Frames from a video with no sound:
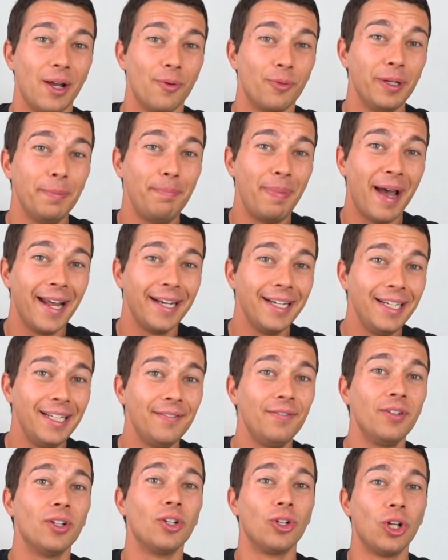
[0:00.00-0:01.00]

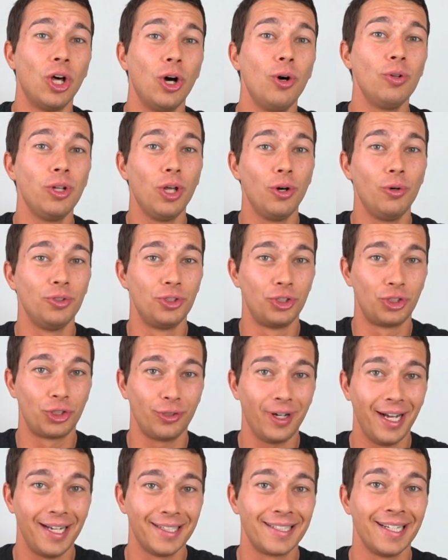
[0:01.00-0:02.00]
Repetitive low load
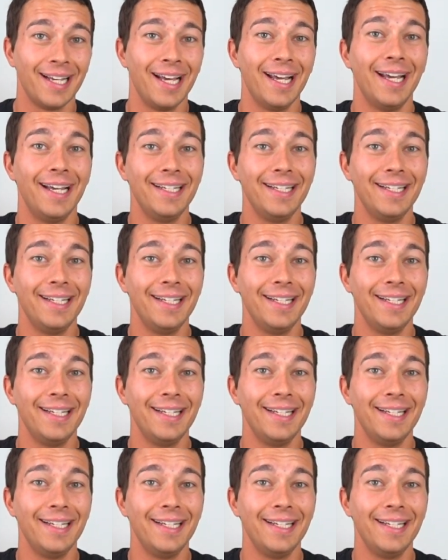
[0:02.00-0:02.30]
stress